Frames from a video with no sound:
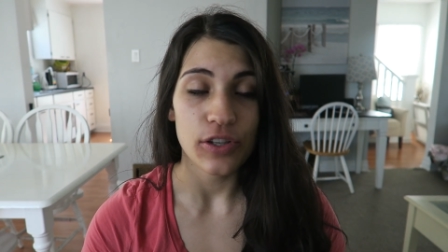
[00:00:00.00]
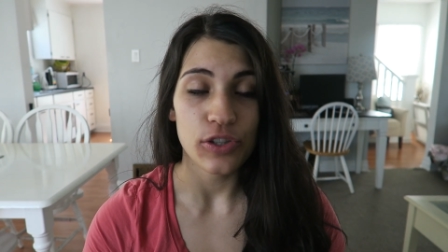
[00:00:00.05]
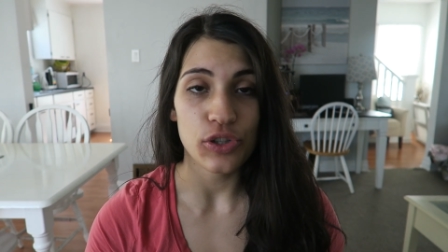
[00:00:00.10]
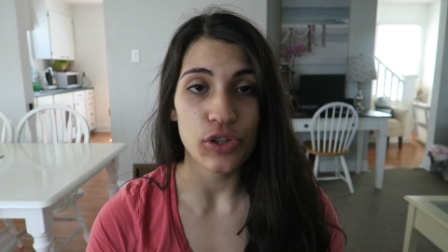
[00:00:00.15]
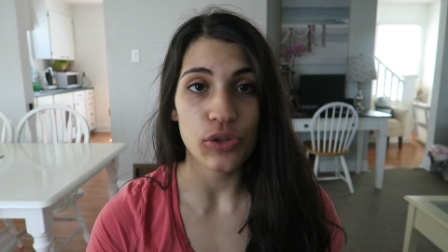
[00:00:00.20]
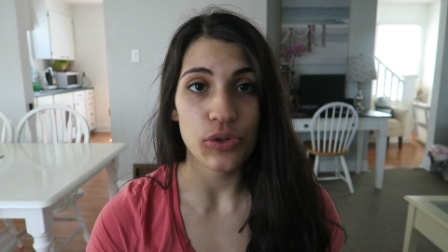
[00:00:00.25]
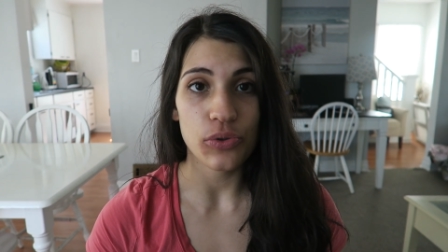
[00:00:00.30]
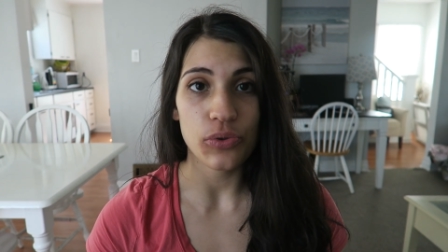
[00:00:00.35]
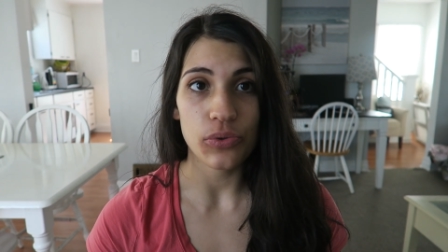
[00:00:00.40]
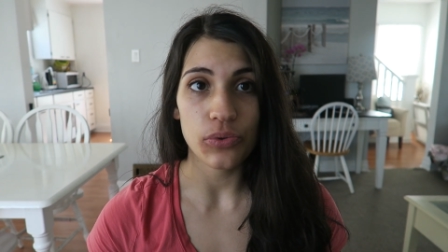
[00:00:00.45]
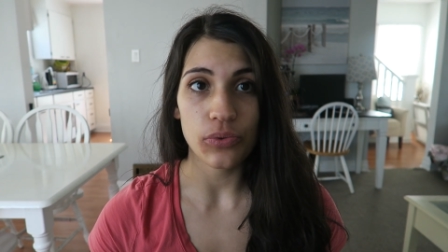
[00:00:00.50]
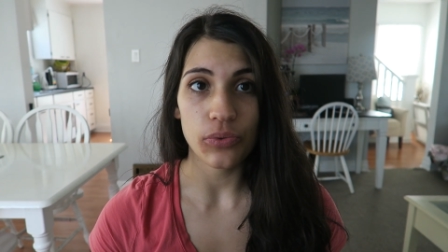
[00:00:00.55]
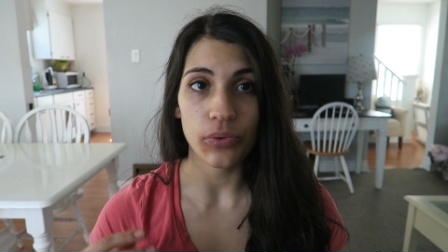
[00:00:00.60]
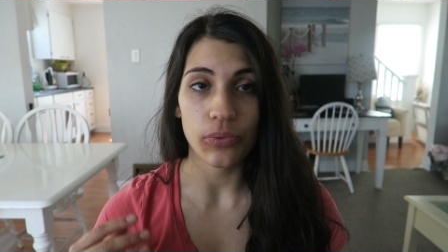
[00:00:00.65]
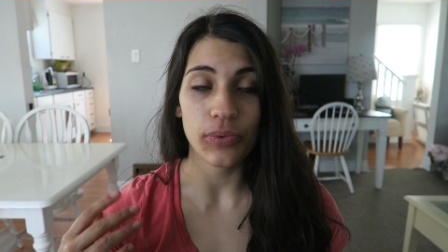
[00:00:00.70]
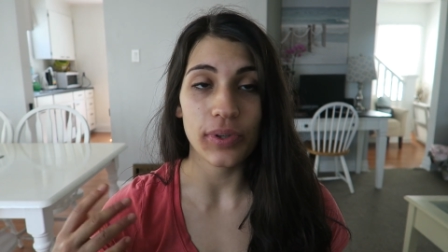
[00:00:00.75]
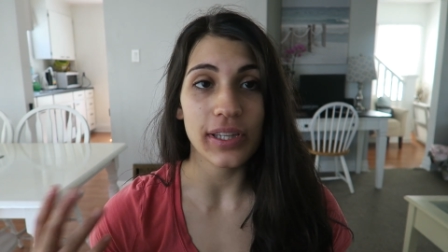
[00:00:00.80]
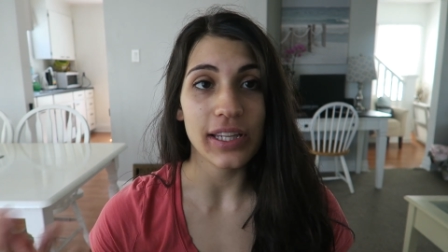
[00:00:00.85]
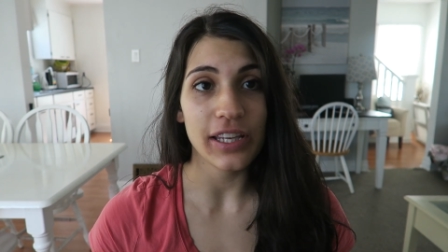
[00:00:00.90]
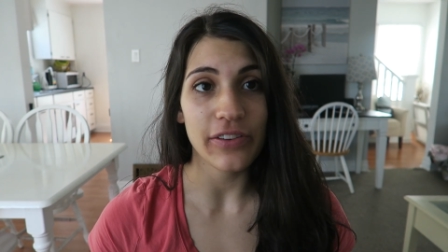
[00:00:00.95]
to
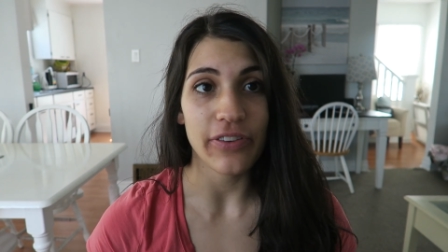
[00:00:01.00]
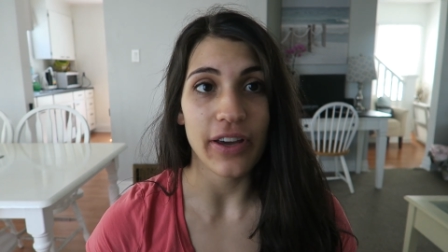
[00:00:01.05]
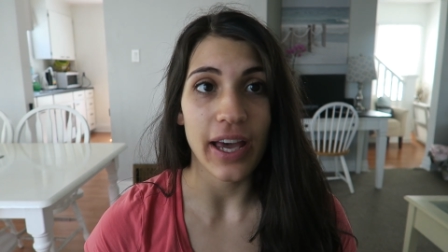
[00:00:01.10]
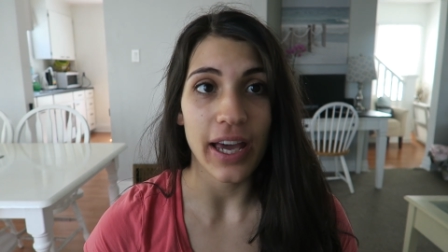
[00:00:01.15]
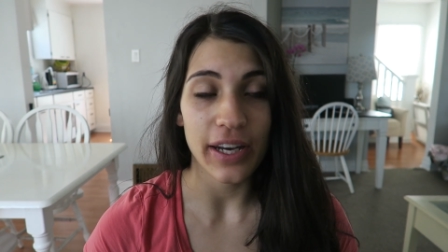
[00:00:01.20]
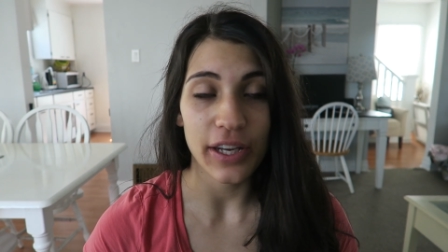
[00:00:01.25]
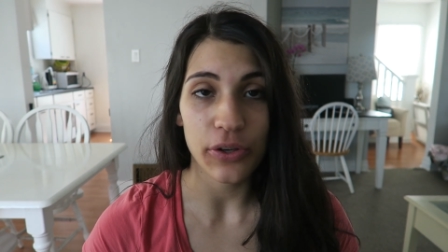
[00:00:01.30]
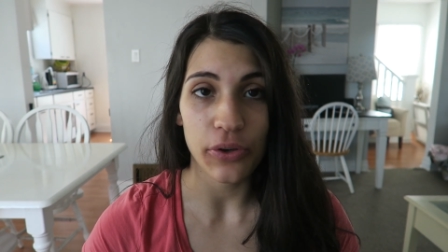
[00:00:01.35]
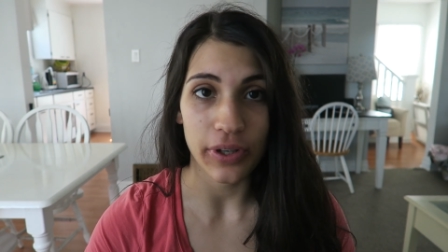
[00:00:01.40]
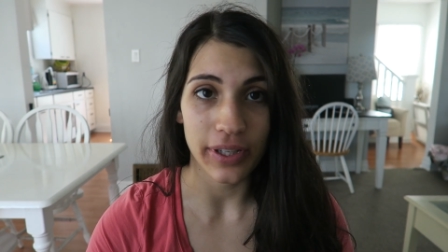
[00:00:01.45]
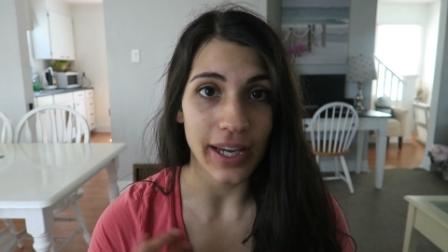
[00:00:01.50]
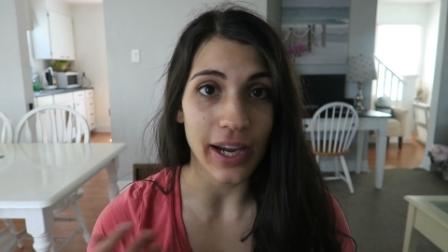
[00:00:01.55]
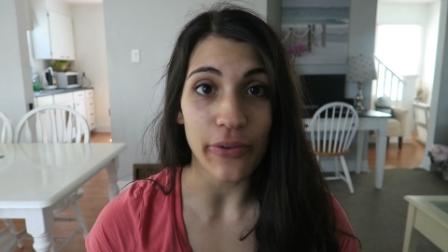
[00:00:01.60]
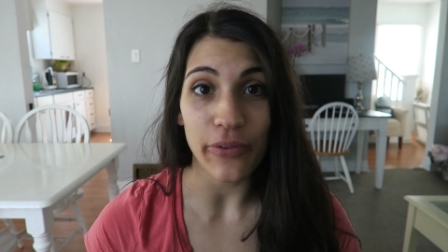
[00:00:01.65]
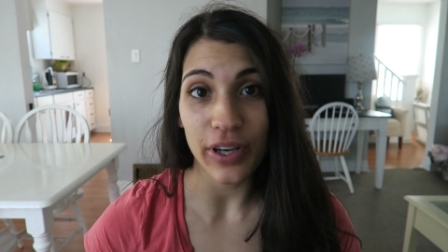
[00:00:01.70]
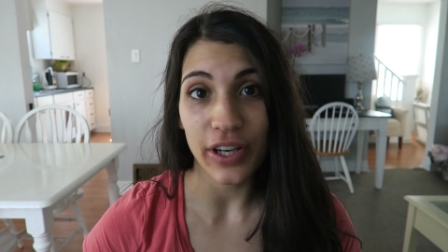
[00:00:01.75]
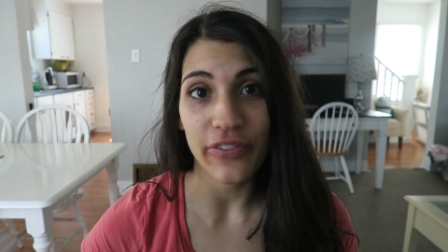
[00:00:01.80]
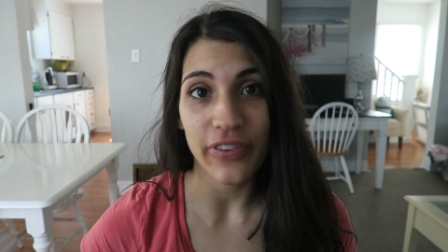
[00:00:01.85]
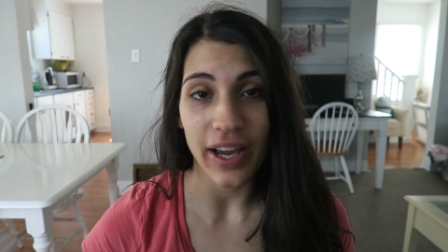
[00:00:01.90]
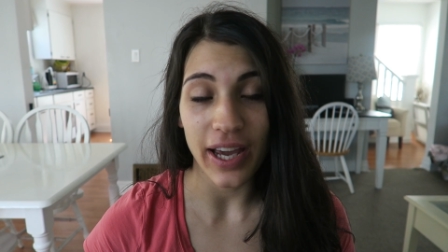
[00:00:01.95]
relieve a headache or
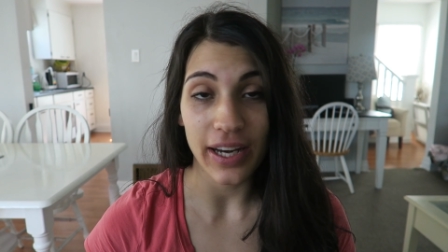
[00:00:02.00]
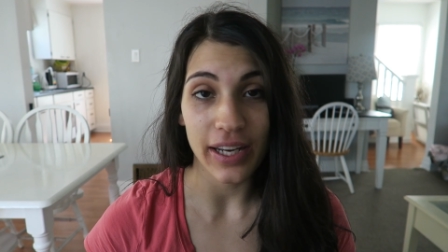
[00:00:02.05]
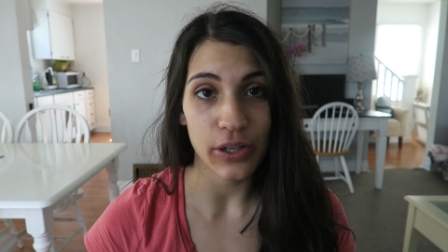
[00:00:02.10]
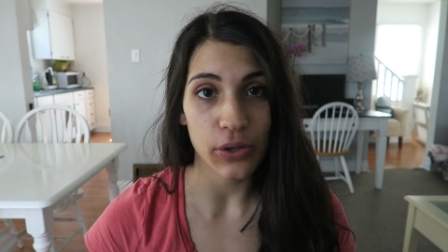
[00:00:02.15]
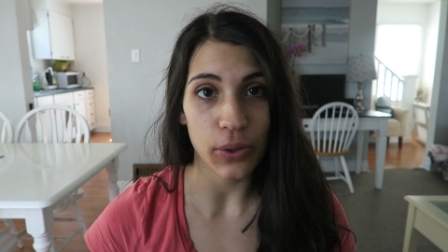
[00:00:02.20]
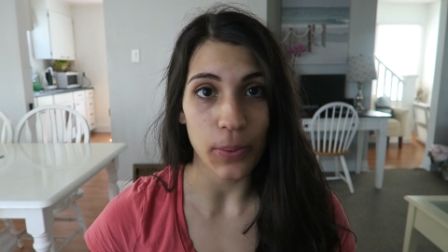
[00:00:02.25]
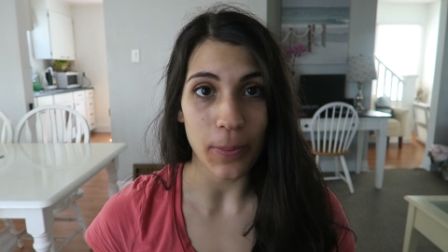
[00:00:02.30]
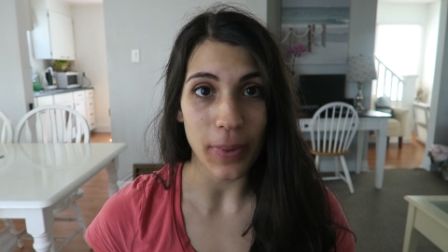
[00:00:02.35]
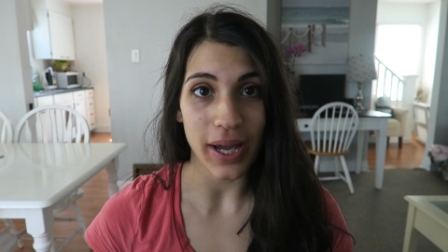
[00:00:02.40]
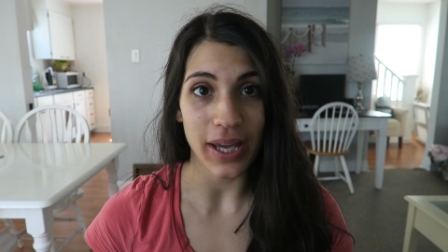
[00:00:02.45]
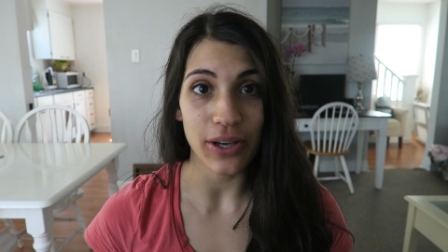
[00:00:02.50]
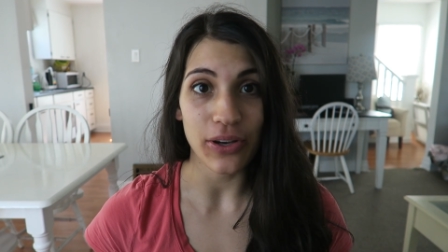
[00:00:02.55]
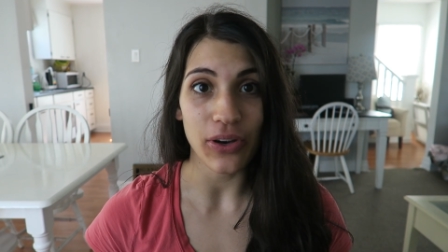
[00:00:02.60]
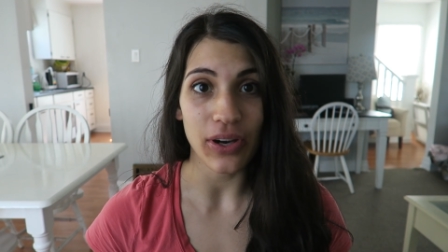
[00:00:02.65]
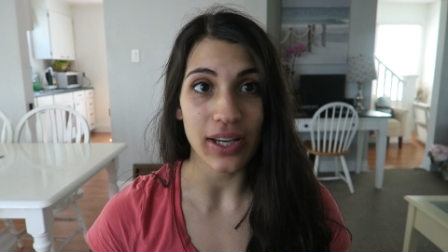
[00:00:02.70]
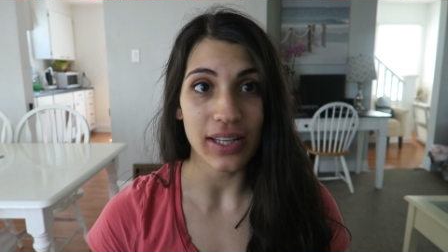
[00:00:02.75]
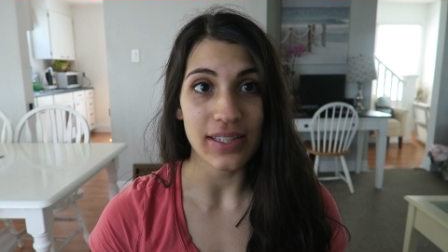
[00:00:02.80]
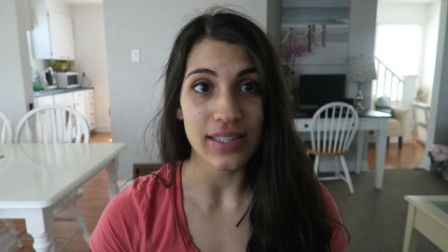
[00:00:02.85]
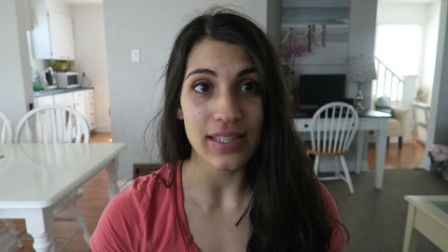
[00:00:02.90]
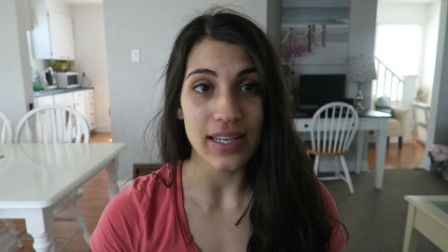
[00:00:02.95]
get rid of a headache or
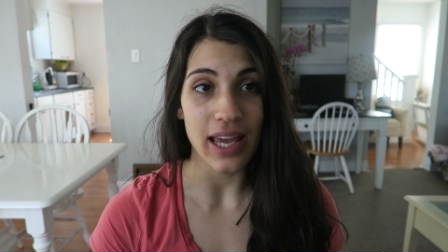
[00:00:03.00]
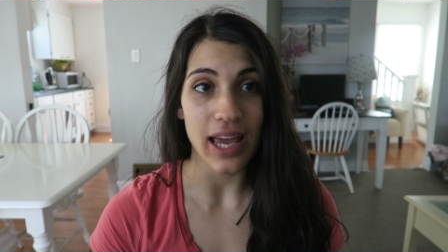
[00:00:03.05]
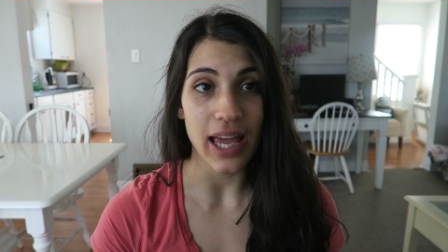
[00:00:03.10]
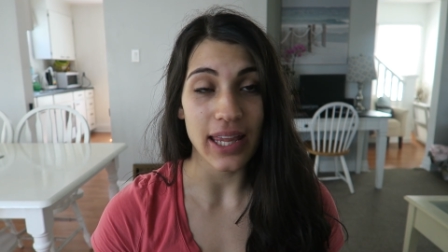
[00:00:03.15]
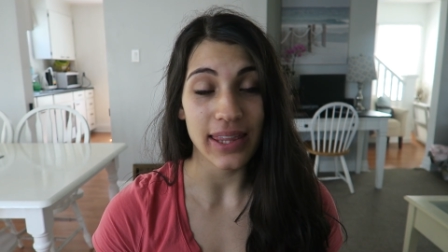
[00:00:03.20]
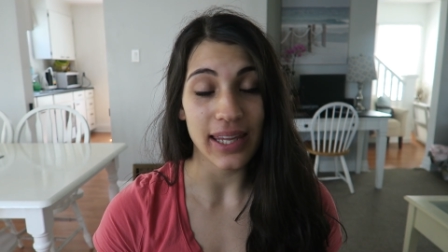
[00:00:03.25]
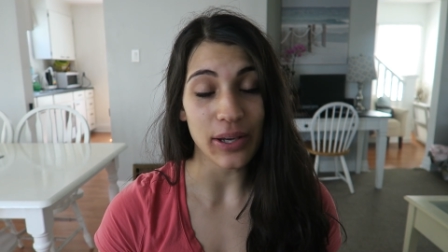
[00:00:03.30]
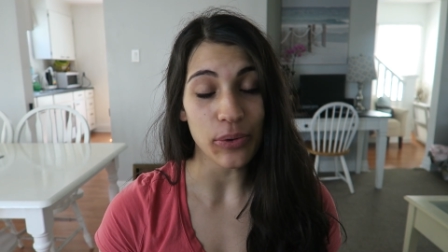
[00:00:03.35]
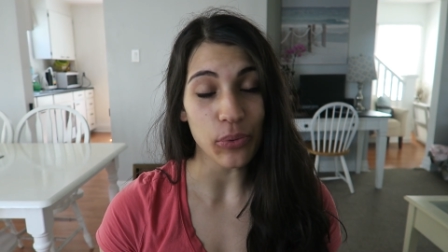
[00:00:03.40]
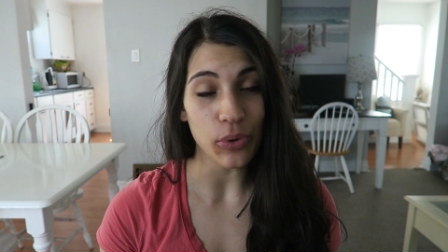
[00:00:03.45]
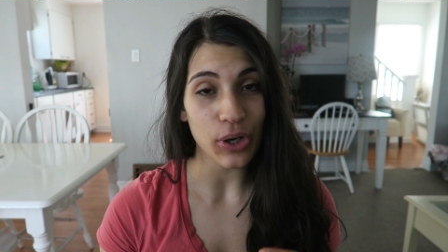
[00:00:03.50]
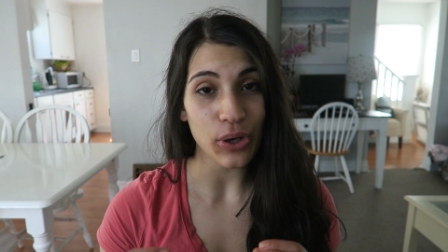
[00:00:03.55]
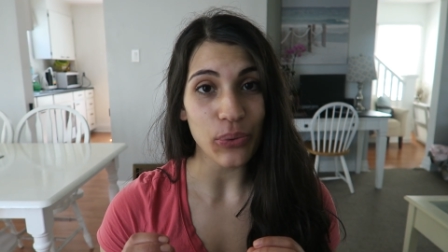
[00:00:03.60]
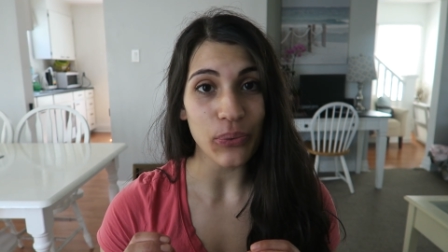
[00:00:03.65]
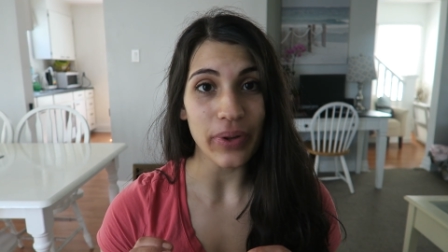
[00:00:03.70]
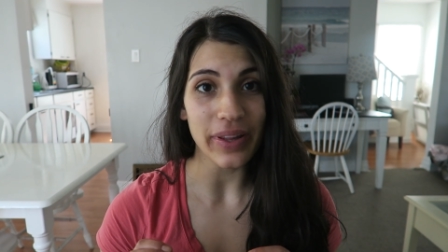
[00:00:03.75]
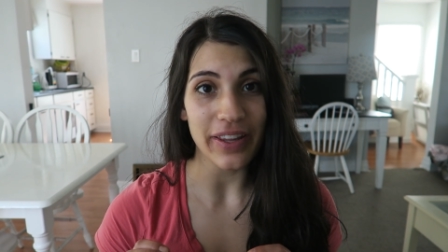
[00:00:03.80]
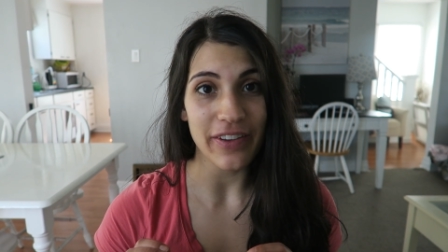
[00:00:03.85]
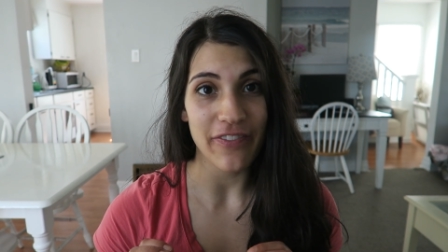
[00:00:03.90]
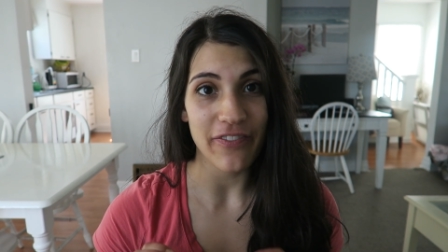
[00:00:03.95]
migraines, and they work
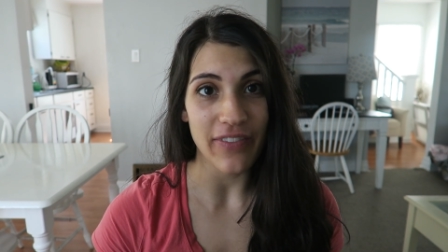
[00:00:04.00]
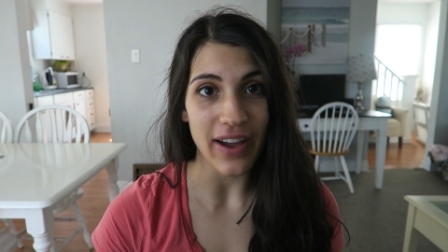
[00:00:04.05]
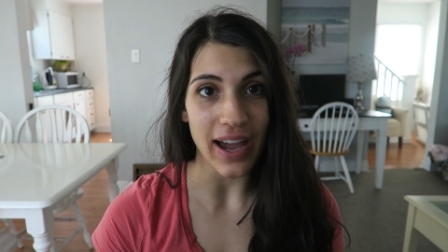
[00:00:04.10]
really